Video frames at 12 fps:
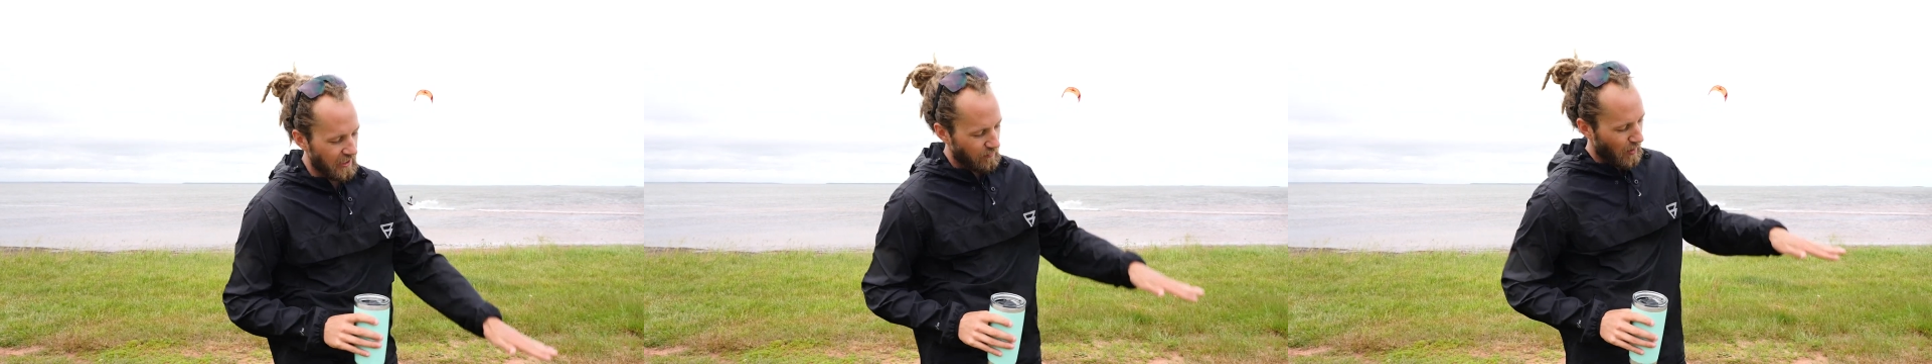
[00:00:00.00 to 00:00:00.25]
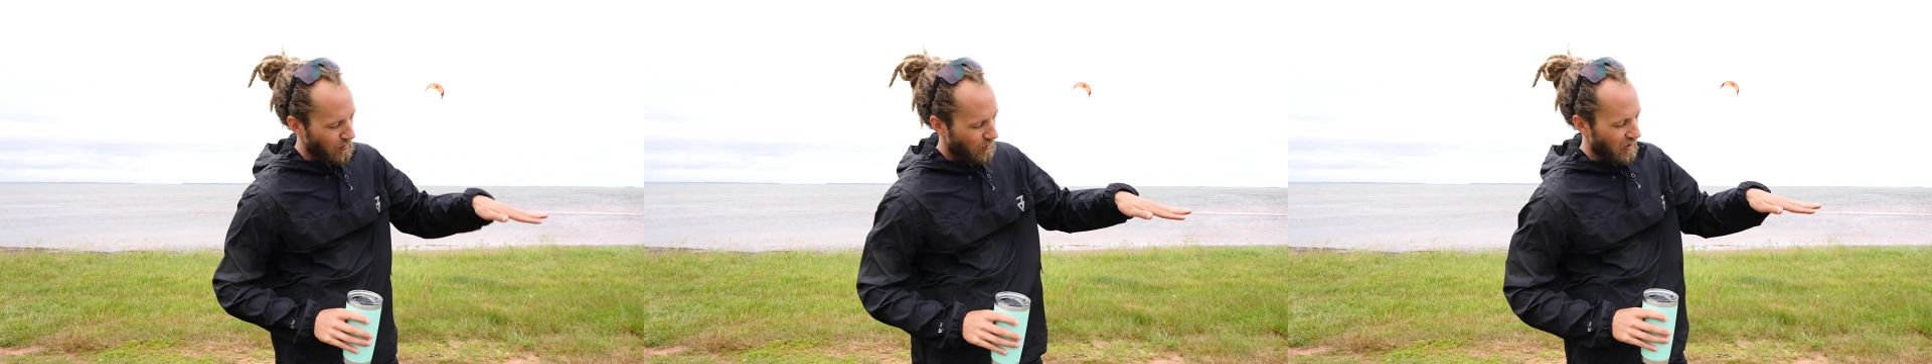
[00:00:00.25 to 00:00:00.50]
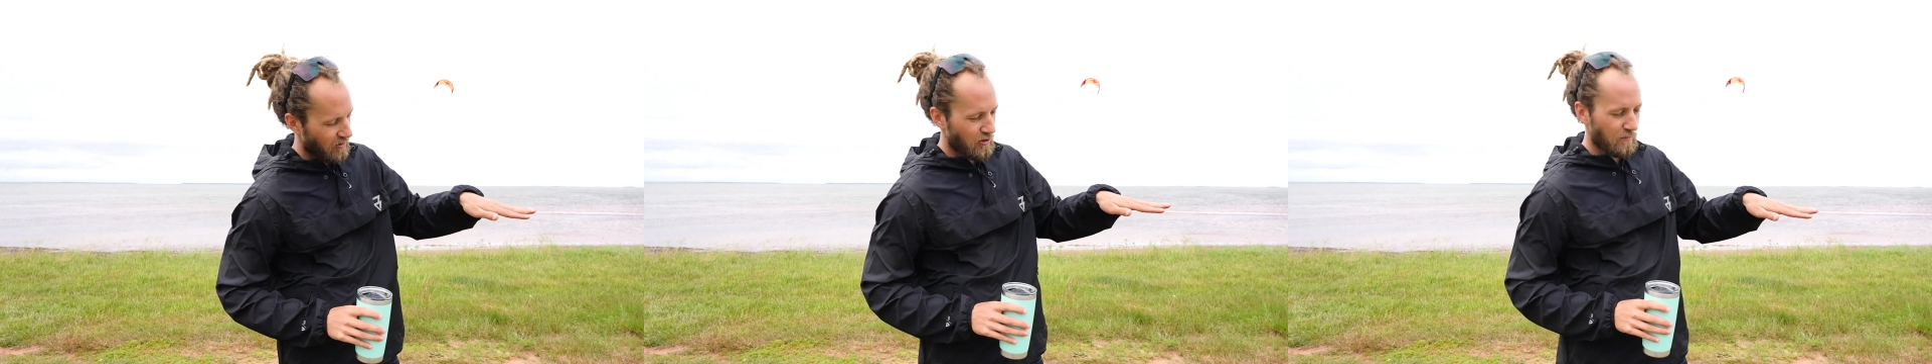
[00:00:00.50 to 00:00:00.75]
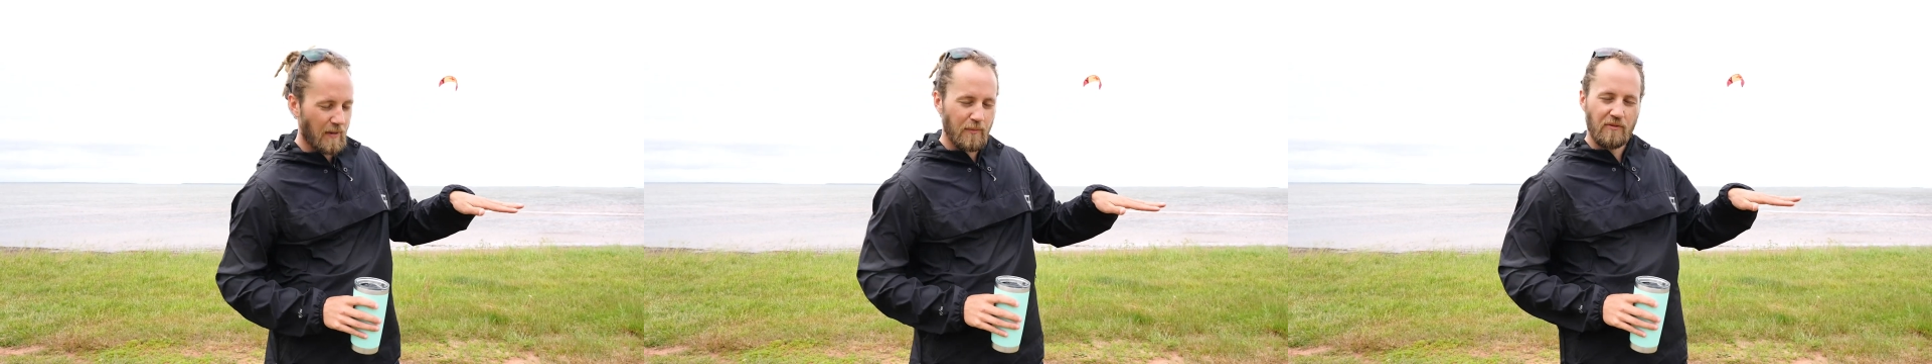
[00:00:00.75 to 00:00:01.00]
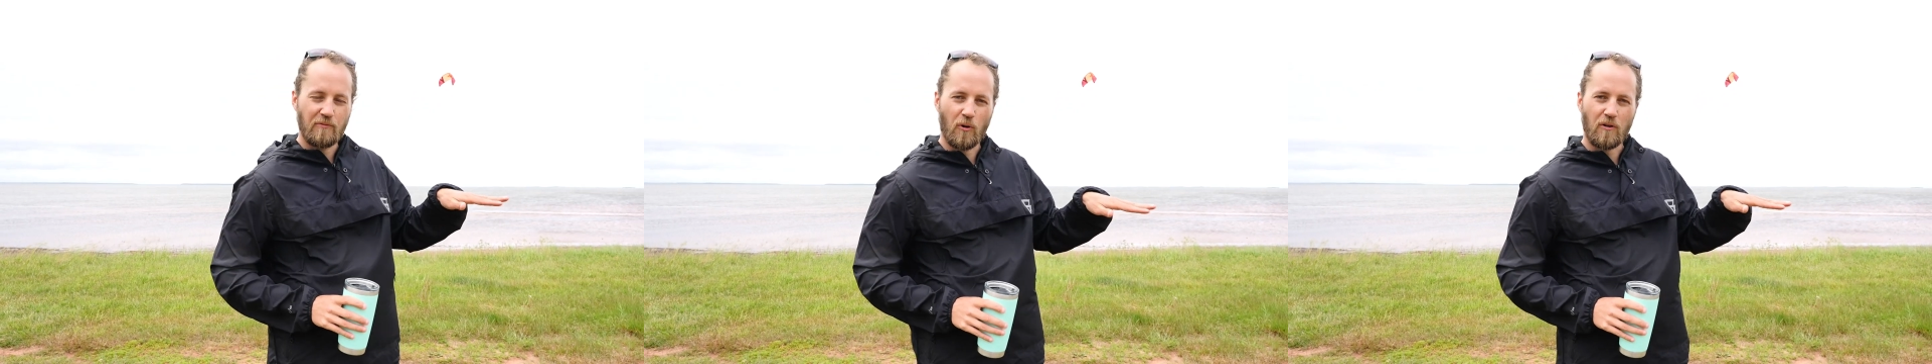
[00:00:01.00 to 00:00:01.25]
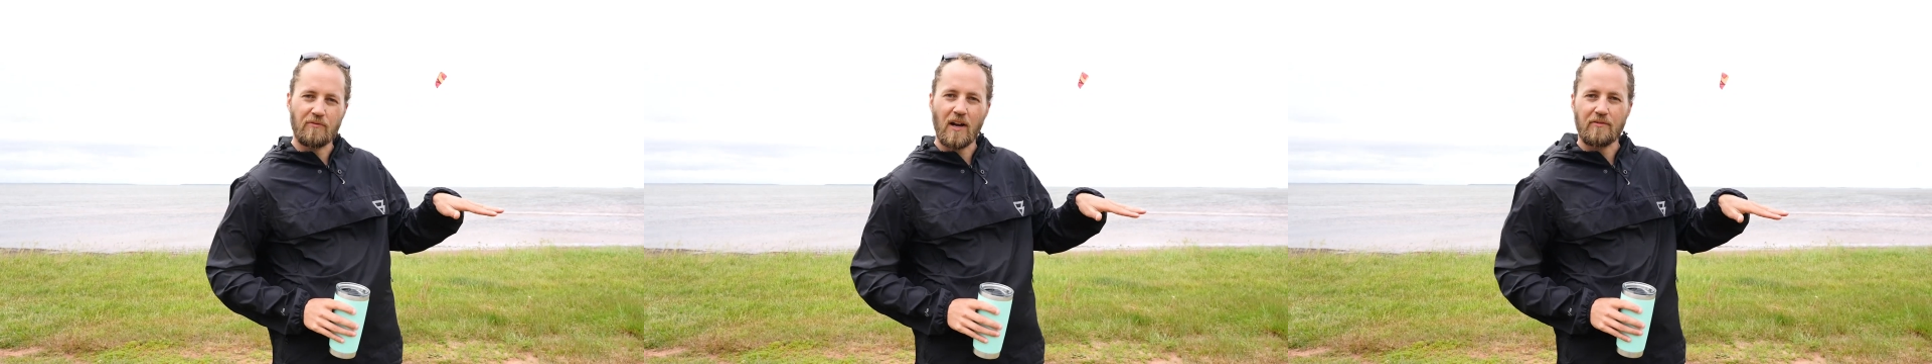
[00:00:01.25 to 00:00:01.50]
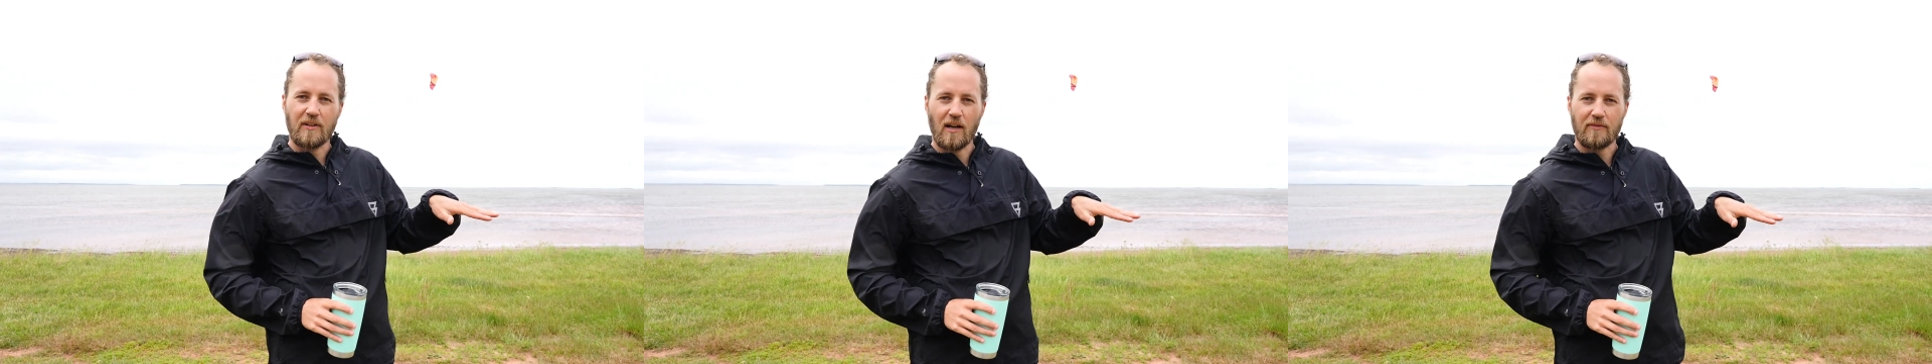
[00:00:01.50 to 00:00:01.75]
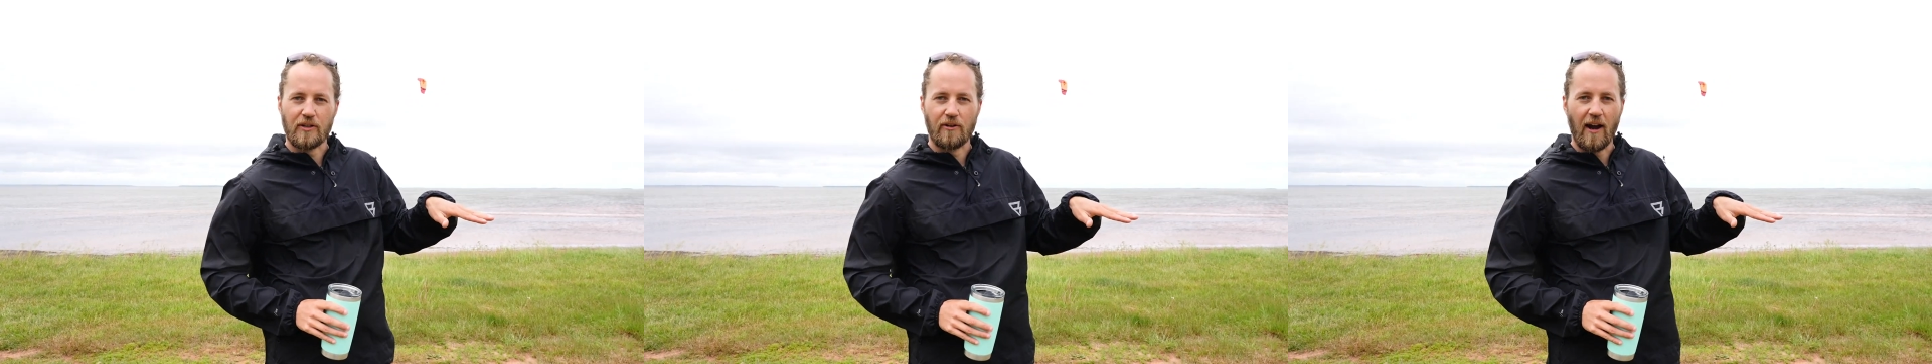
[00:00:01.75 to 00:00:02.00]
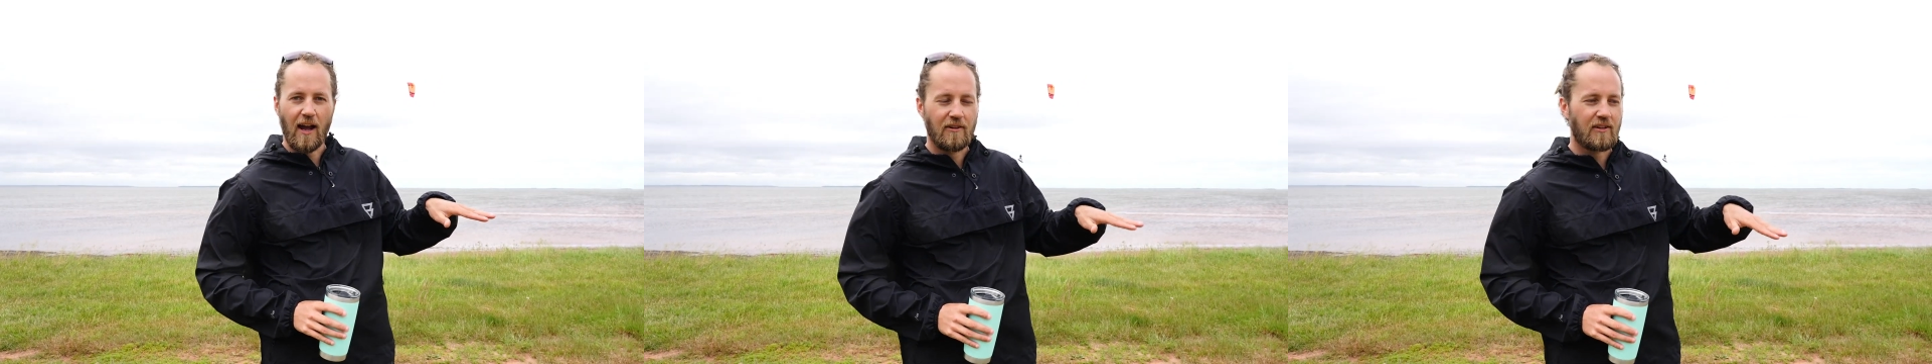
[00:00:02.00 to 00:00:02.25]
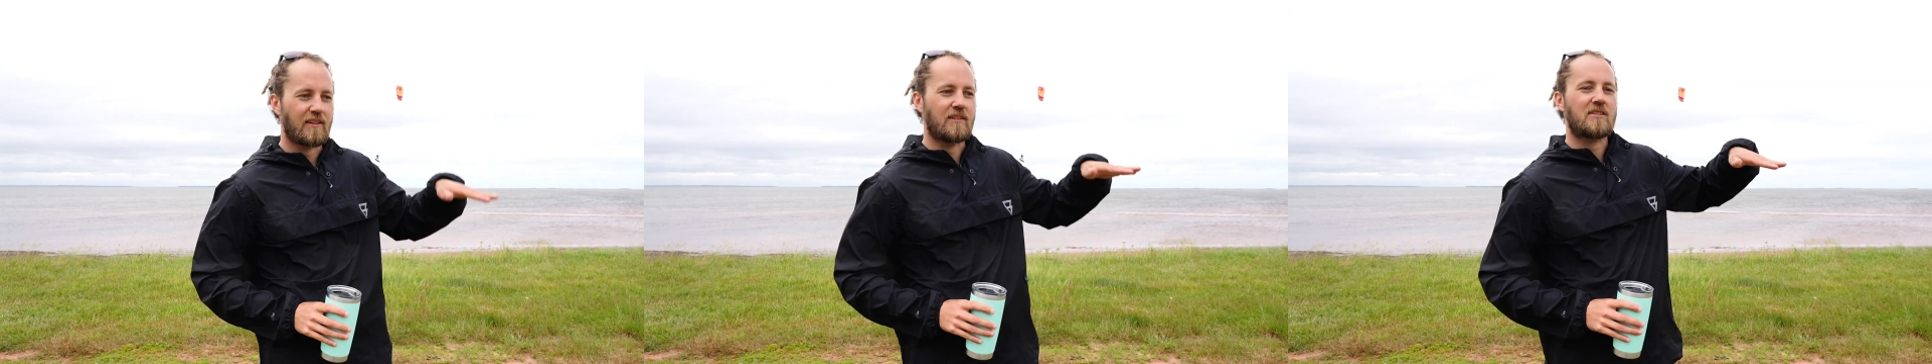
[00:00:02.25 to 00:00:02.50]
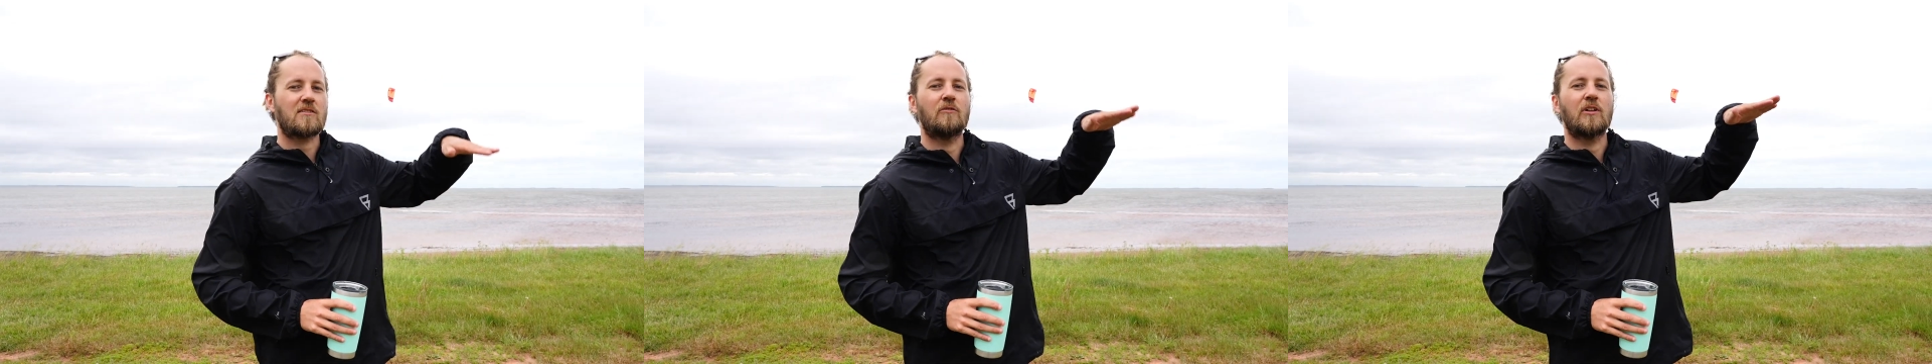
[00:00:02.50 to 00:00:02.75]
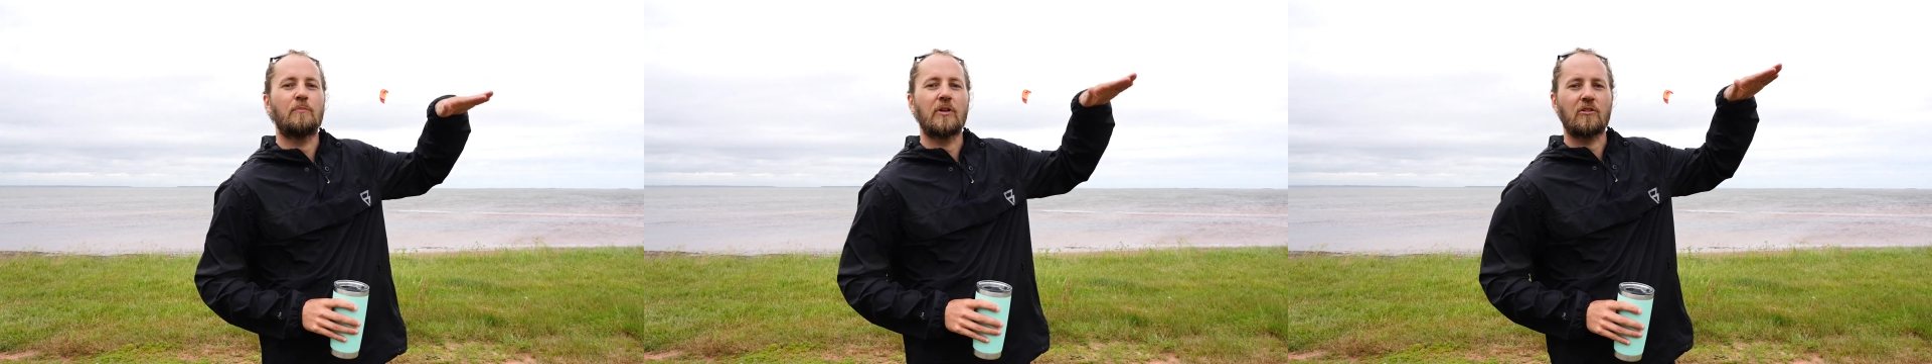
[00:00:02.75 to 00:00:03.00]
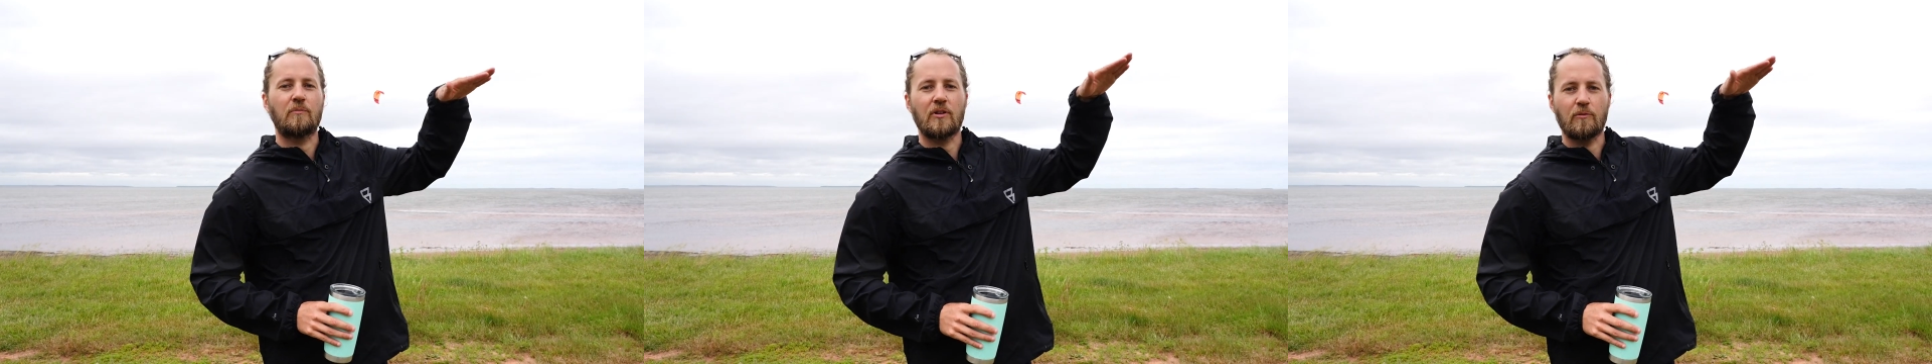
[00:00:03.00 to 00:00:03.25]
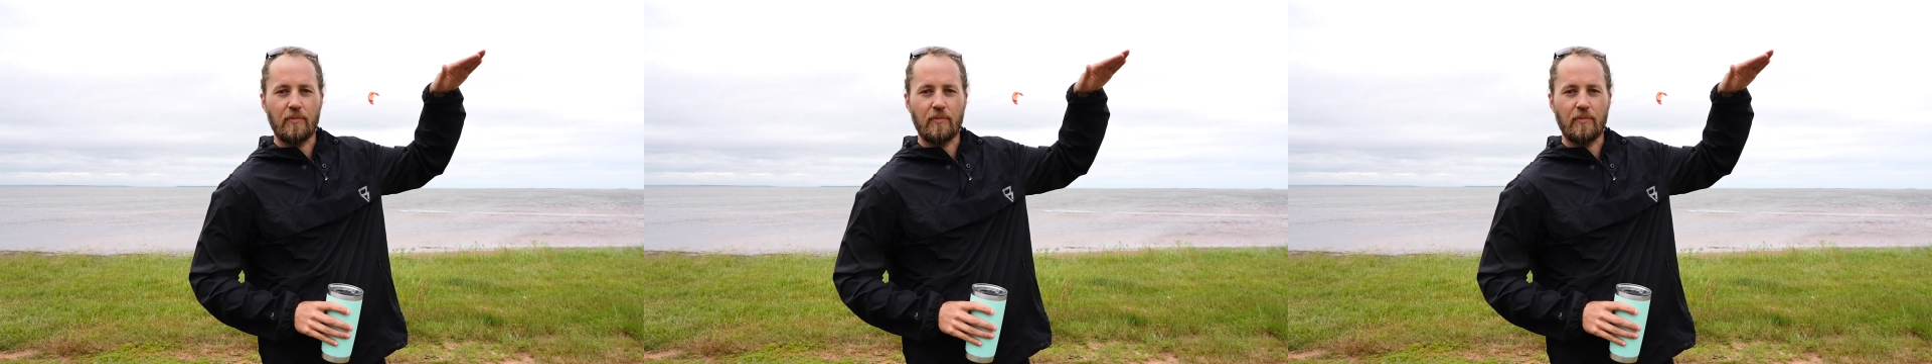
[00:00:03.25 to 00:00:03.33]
You maybe want to loop maybe 4 or 5 feet off the ground and then slowly build.